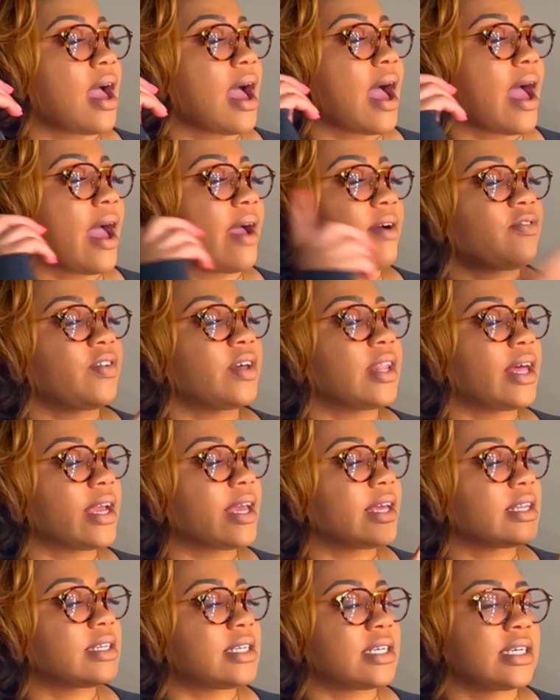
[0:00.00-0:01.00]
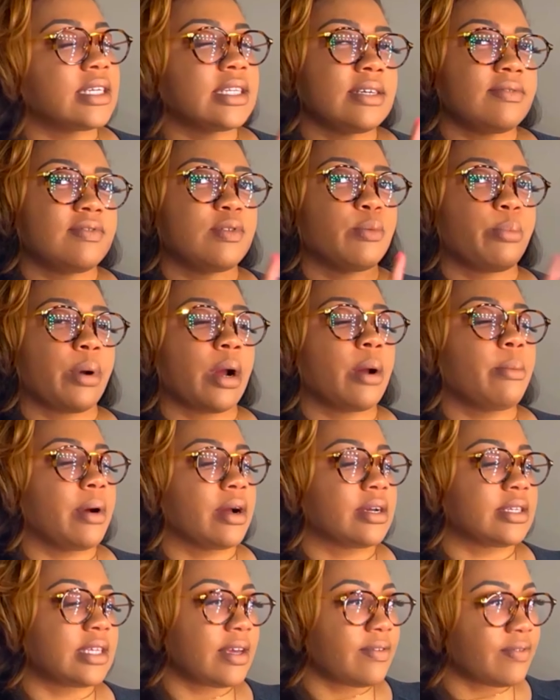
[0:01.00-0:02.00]
I feel like it did leave some burn
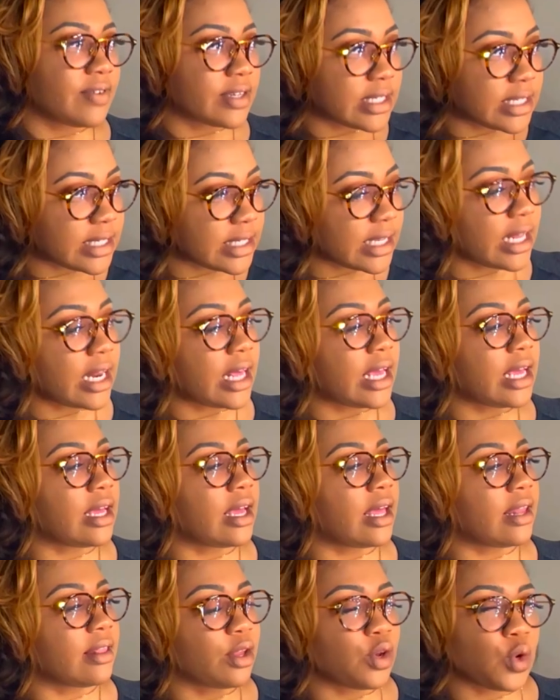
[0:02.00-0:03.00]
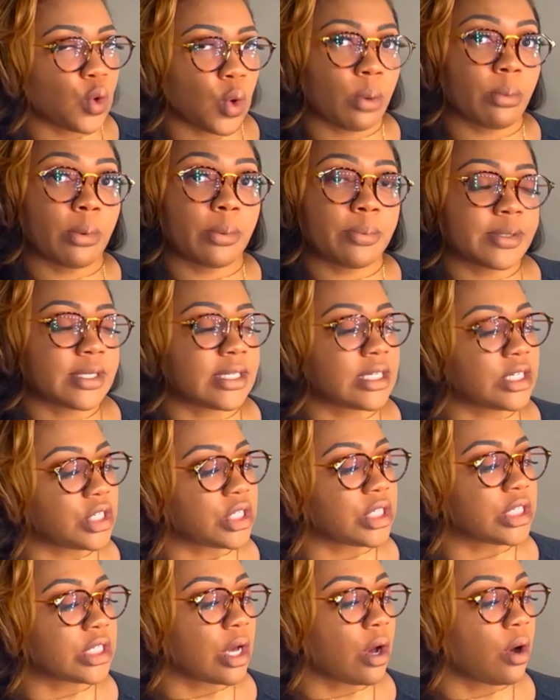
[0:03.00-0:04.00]
marks even sitting in the normal position.
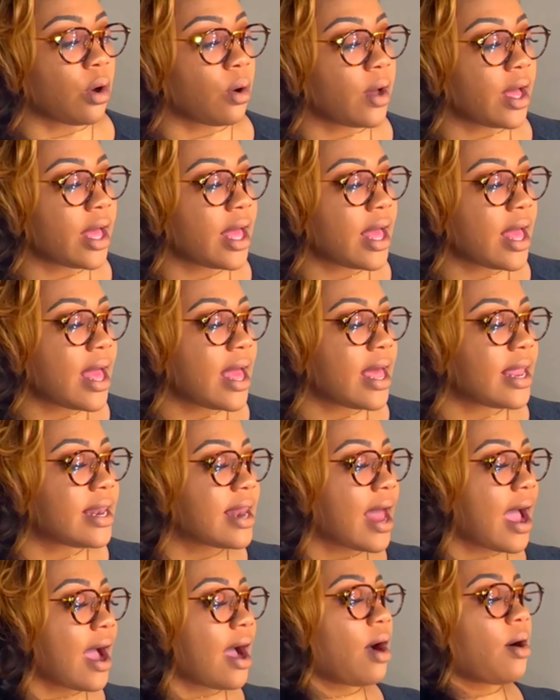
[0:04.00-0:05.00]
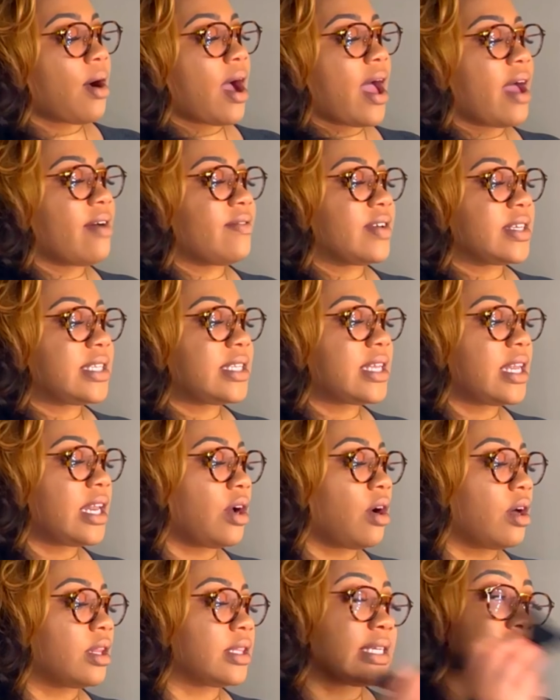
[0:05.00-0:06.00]
So now I have it sitting
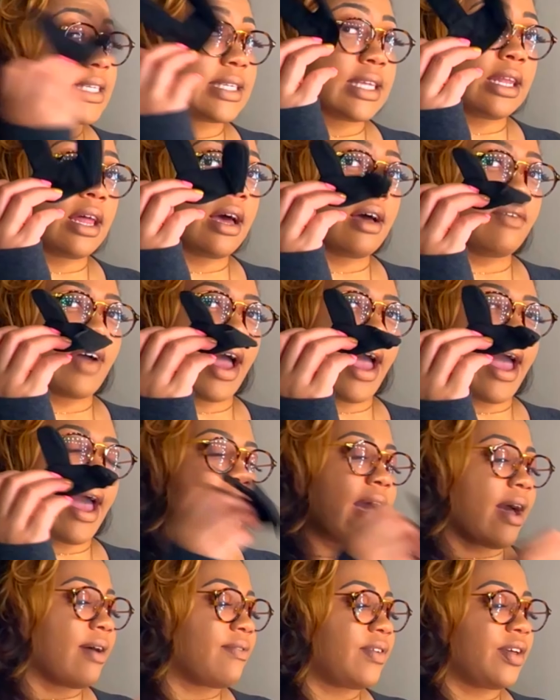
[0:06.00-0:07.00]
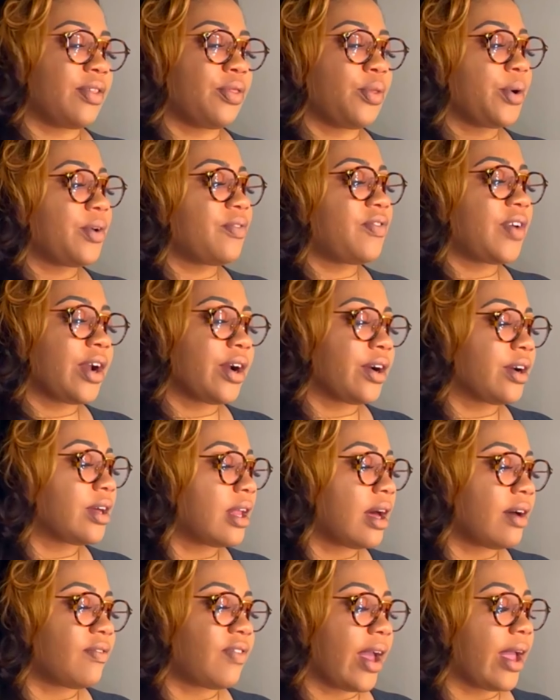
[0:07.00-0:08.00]
on this glove. I have a 3-finger
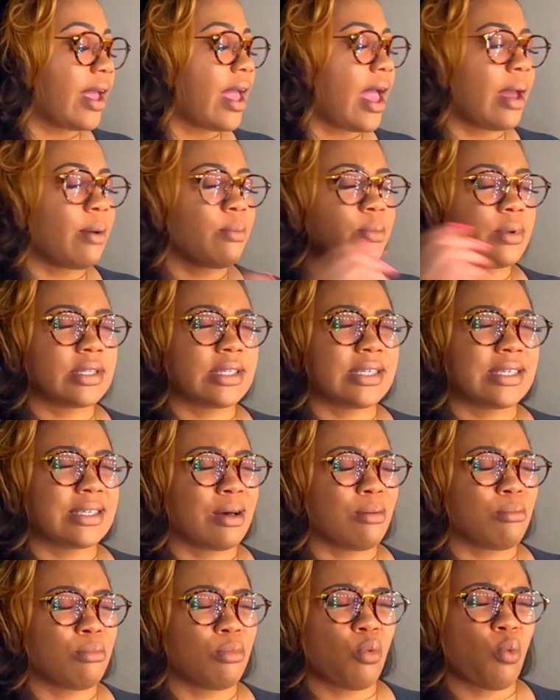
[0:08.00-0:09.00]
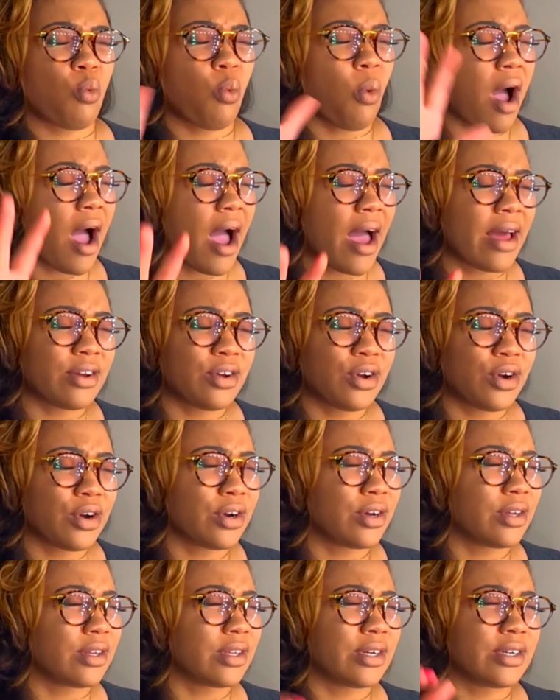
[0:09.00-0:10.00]
glove that came with some wand
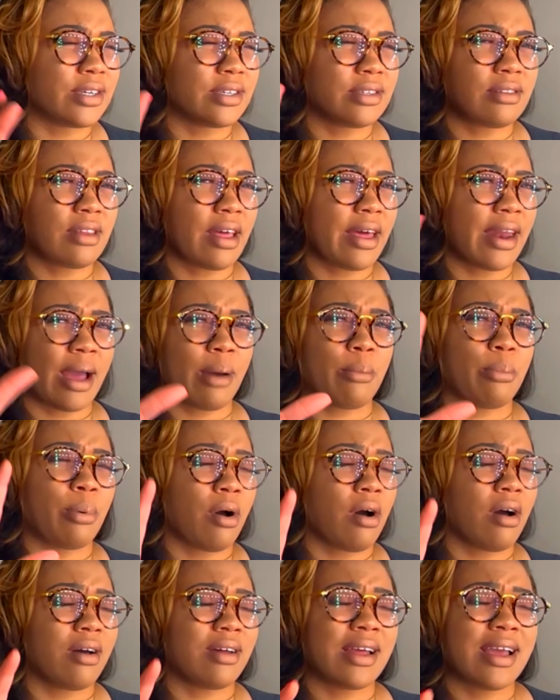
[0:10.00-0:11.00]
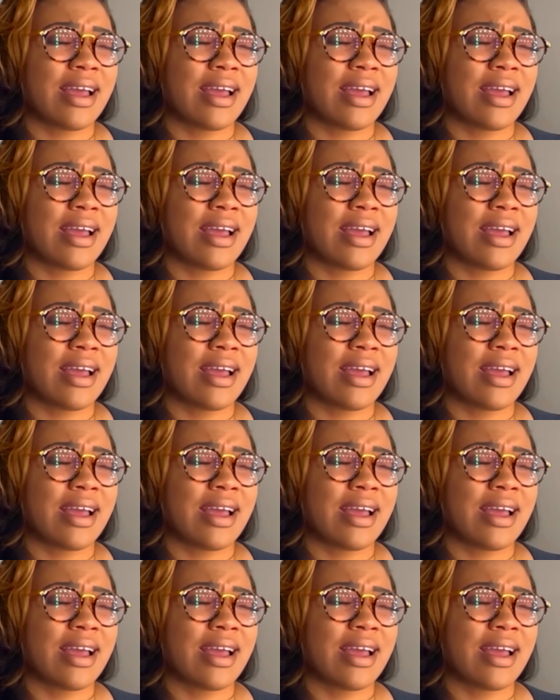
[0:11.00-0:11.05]
curler that I bought.